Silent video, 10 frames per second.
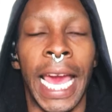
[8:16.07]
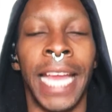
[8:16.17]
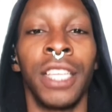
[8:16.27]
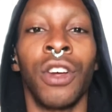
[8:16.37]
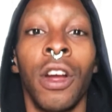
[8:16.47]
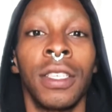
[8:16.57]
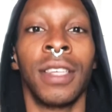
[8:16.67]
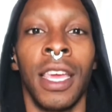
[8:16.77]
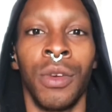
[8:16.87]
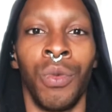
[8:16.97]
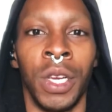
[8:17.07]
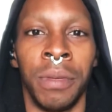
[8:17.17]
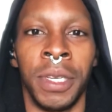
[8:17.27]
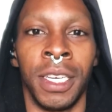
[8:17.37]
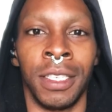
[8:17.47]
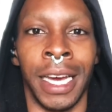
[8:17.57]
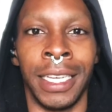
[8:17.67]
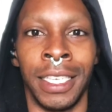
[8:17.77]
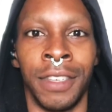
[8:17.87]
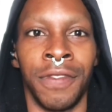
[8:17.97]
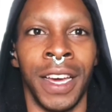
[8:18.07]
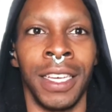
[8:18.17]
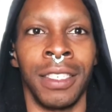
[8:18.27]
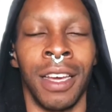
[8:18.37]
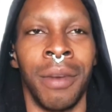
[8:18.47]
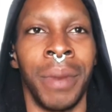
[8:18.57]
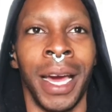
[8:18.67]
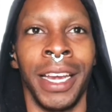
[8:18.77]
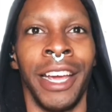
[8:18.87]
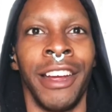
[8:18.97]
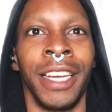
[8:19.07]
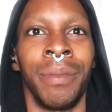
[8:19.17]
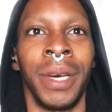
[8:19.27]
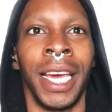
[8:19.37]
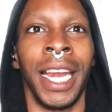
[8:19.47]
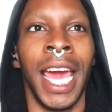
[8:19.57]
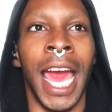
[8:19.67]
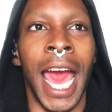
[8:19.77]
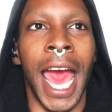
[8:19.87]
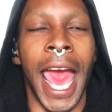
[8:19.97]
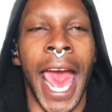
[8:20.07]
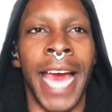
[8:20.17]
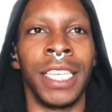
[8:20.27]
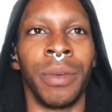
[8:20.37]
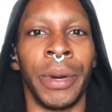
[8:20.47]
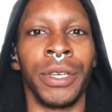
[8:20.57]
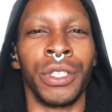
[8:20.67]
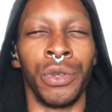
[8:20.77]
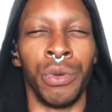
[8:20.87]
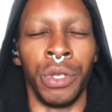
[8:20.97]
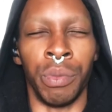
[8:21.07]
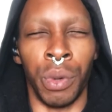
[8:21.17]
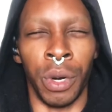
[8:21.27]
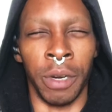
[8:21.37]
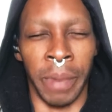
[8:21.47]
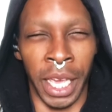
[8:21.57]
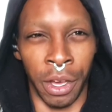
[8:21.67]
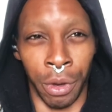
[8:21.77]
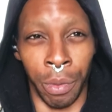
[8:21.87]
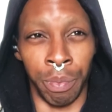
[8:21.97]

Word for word: and it's hard saying we because I identify as non-binary but as a person who was born male,